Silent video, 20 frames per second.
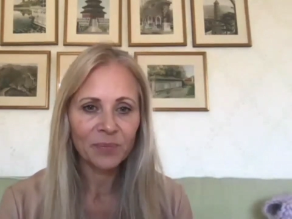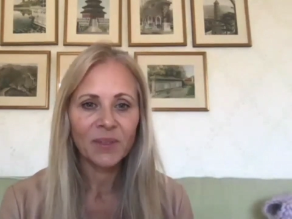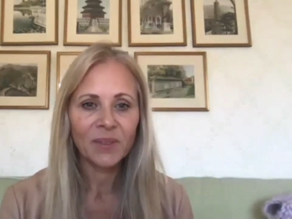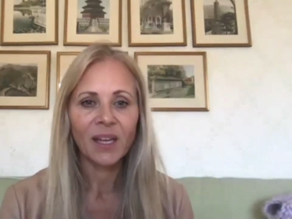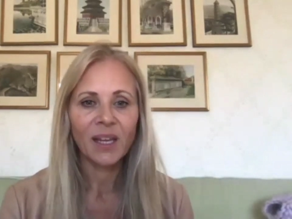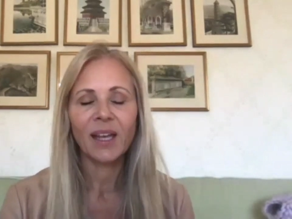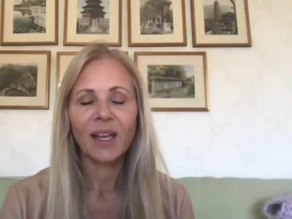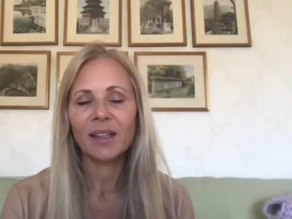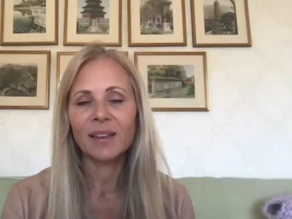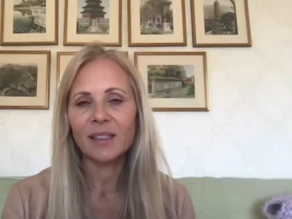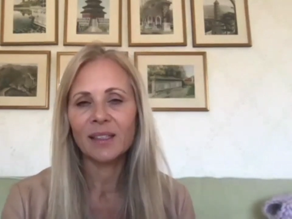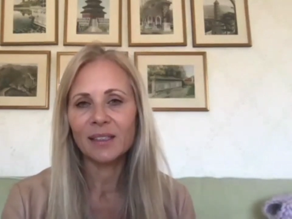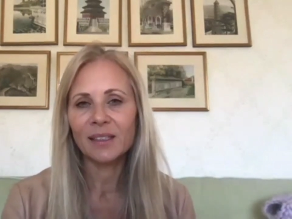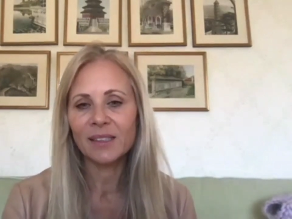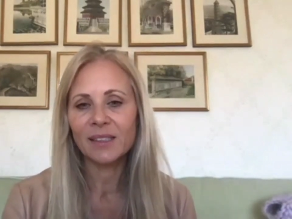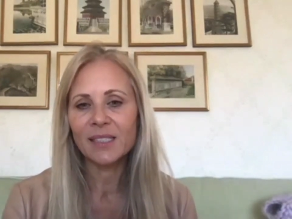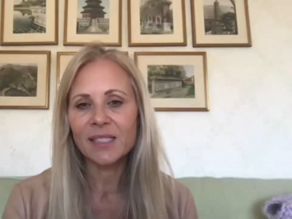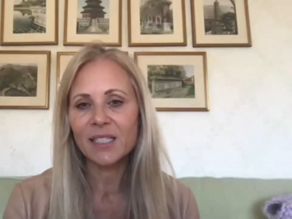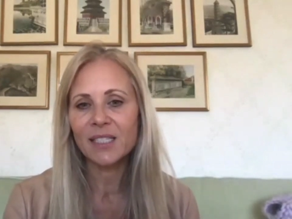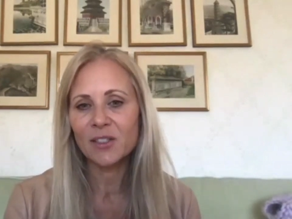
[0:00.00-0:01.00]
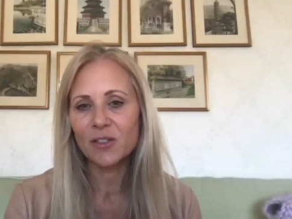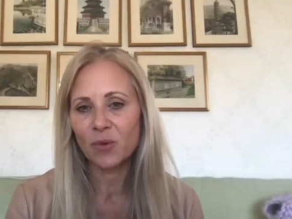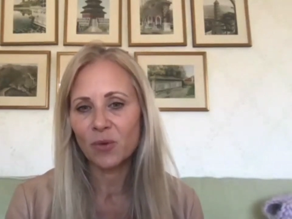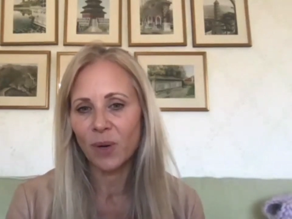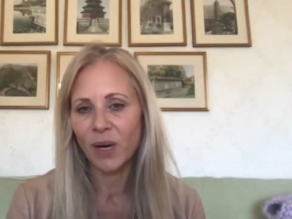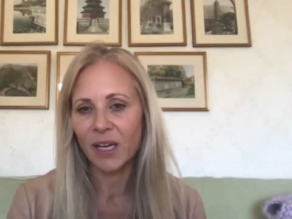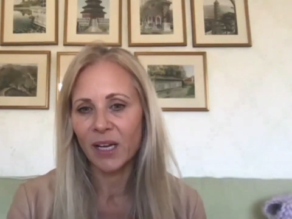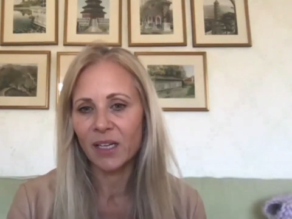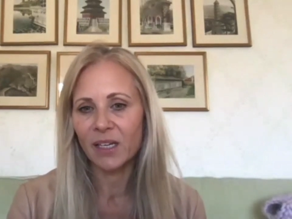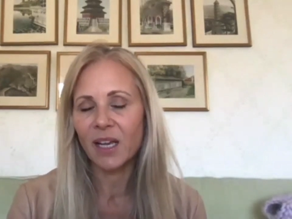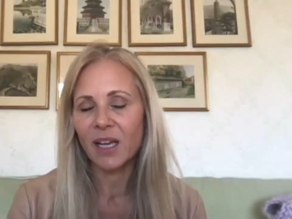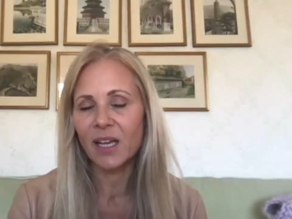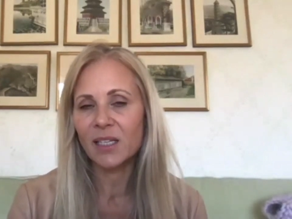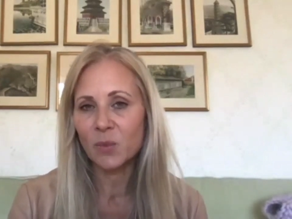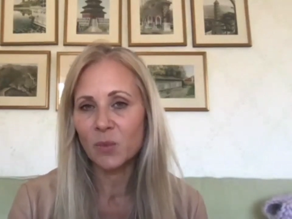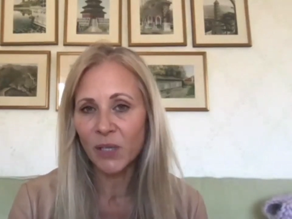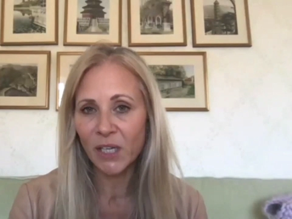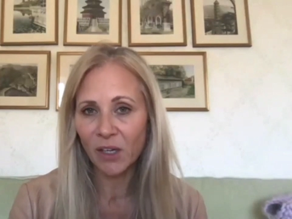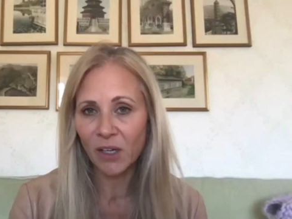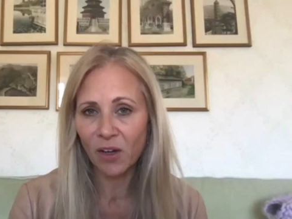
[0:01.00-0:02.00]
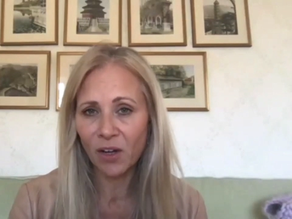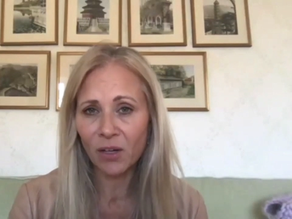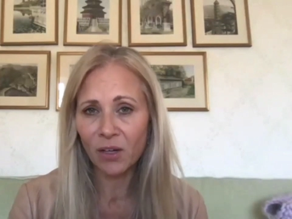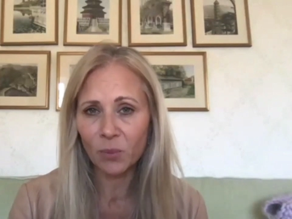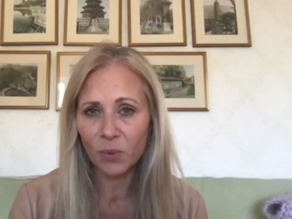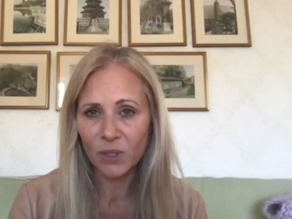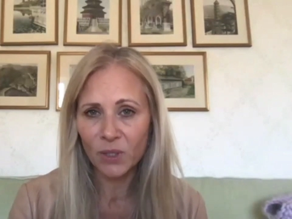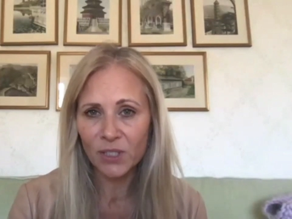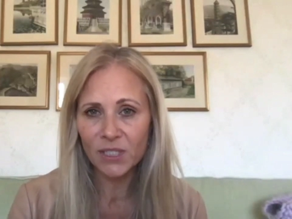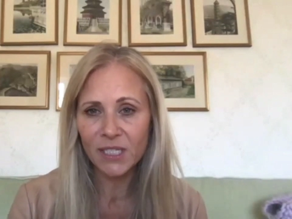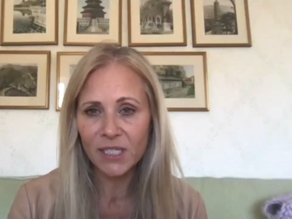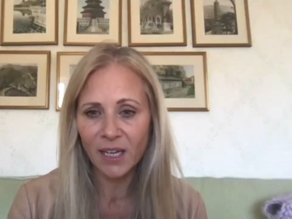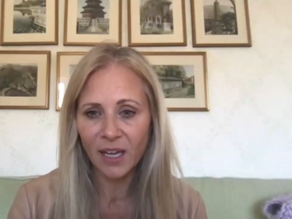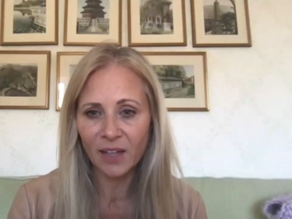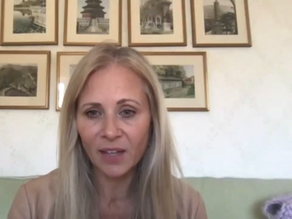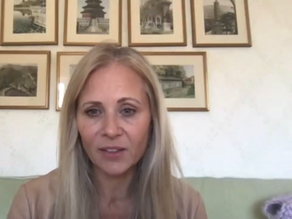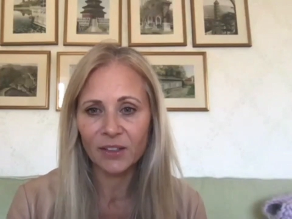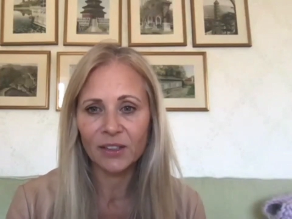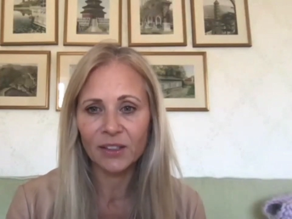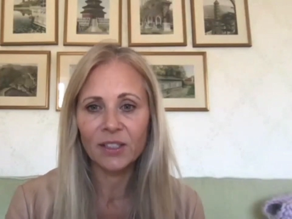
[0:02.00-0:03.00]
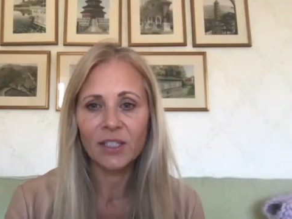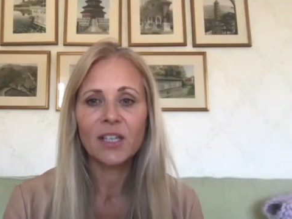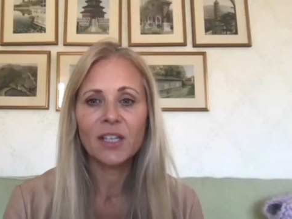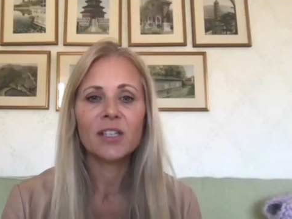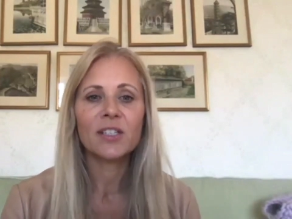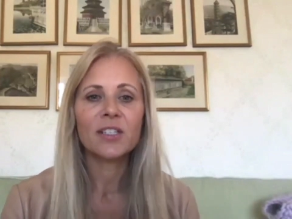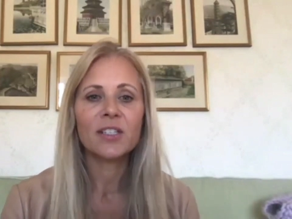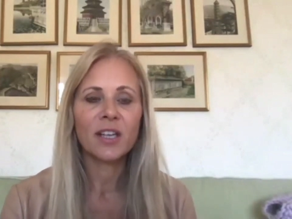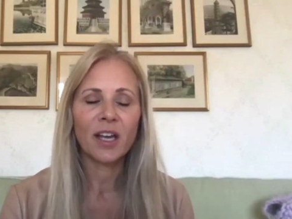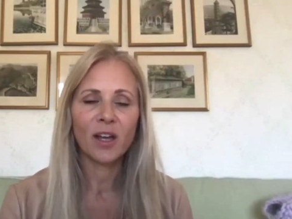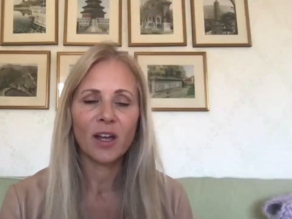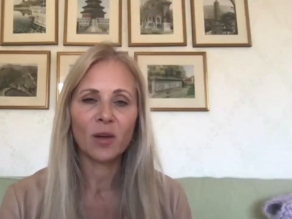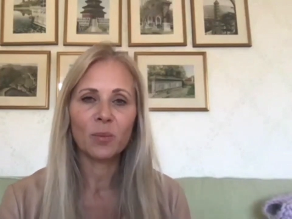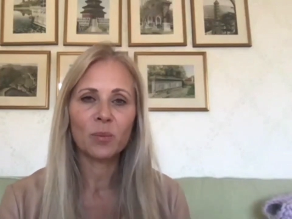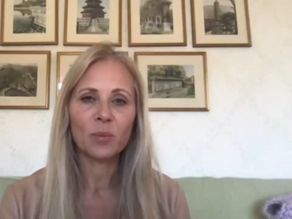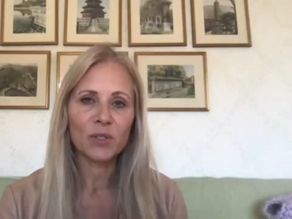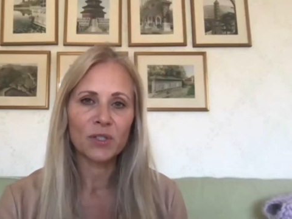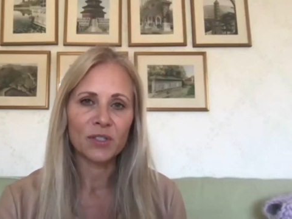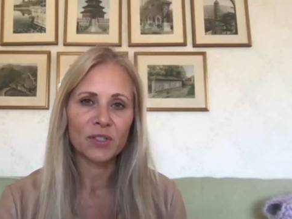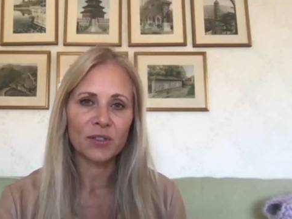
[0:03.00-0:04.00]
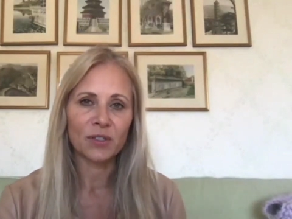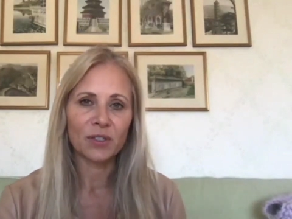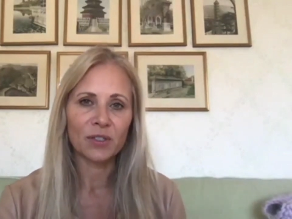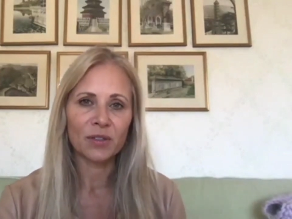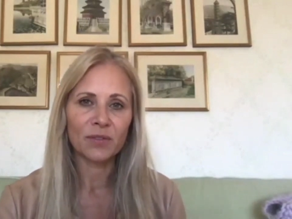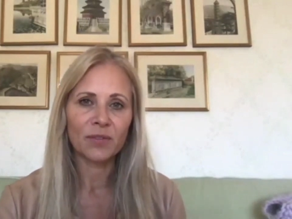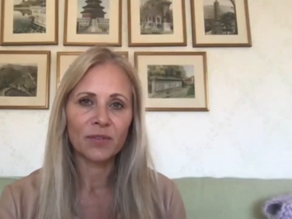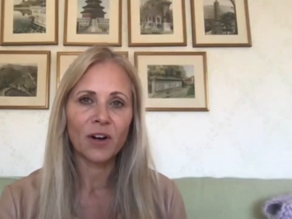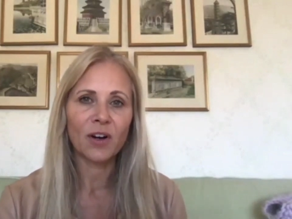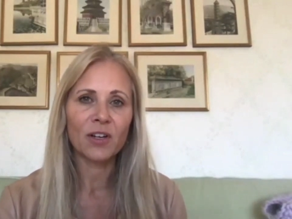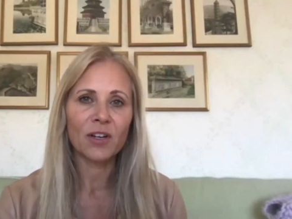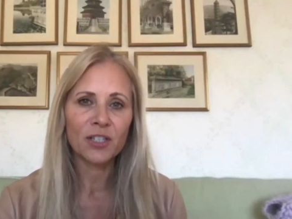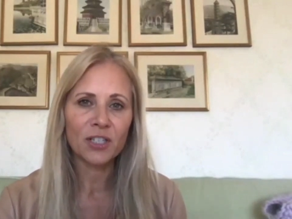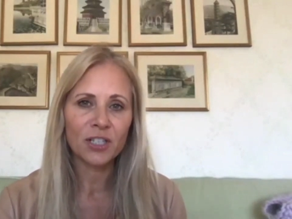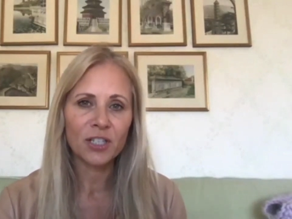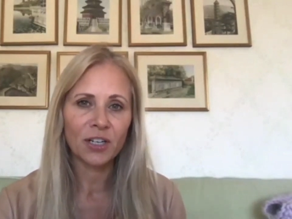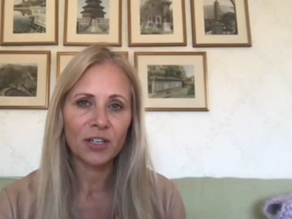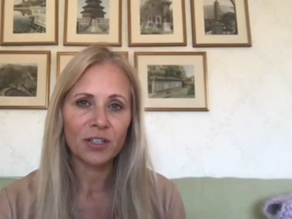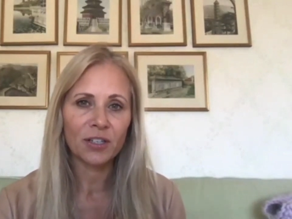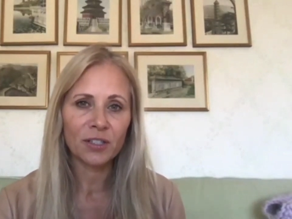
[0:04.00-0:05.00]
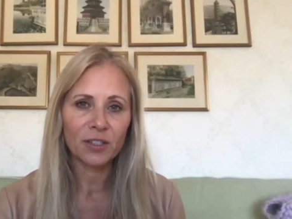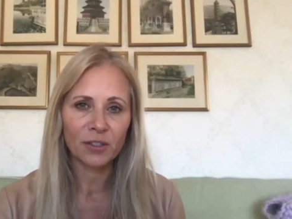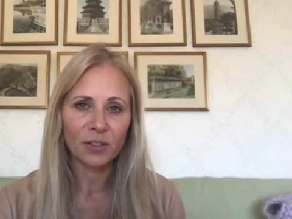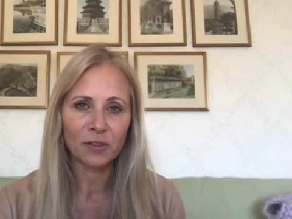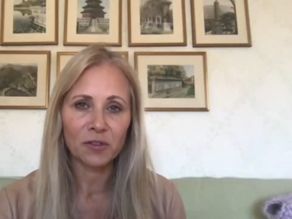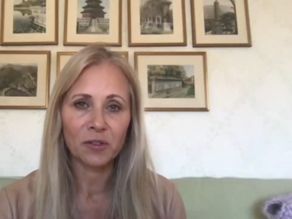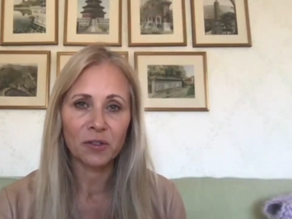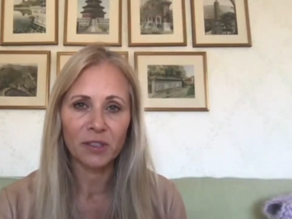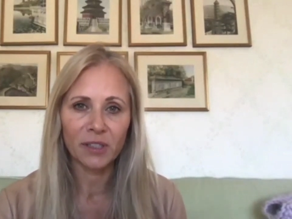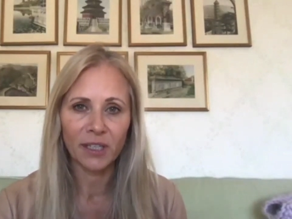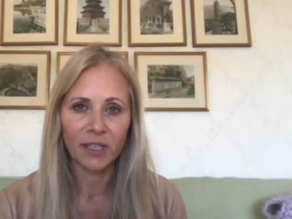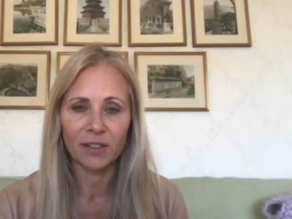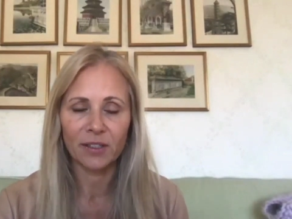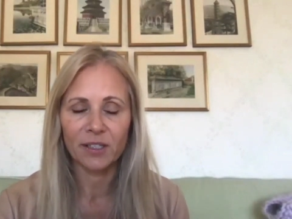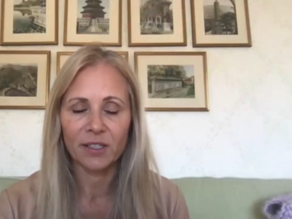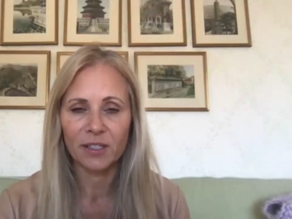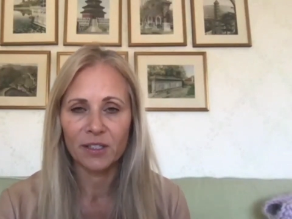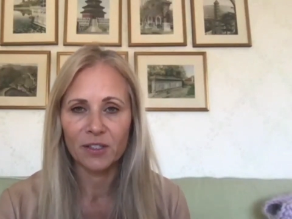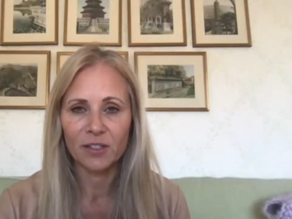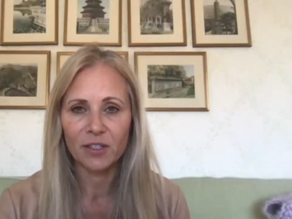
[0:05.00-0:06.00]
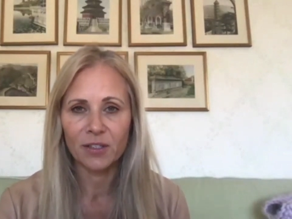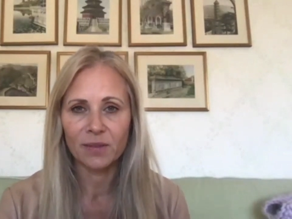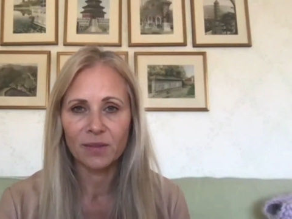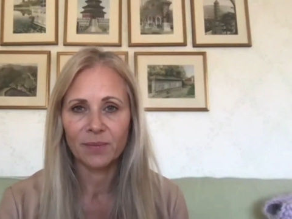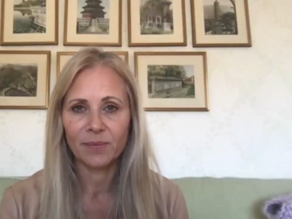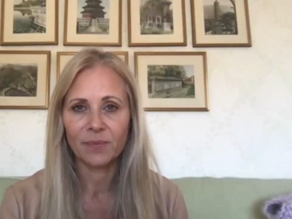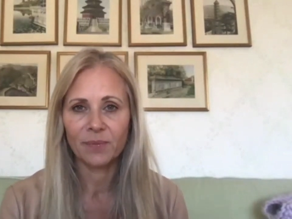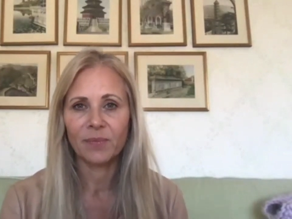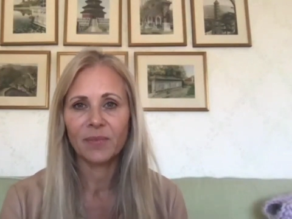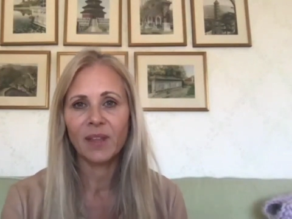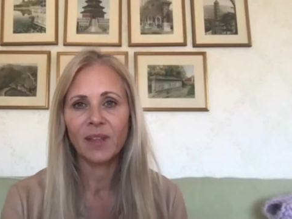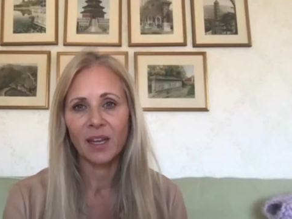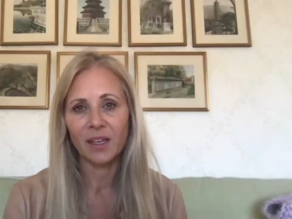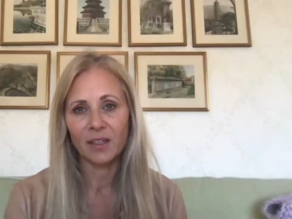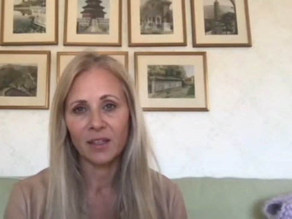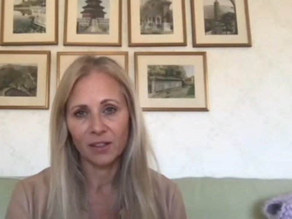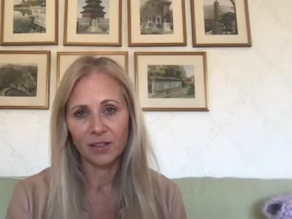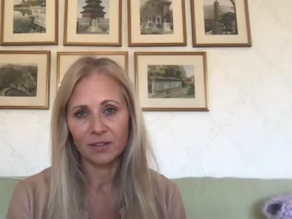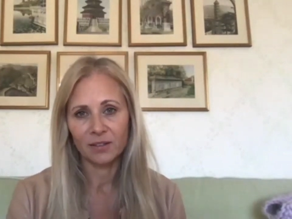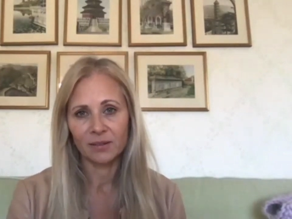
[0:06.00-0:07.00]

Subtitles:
and the illicit trade as we all work together to help preserve our shared cultural heritage. Thank you.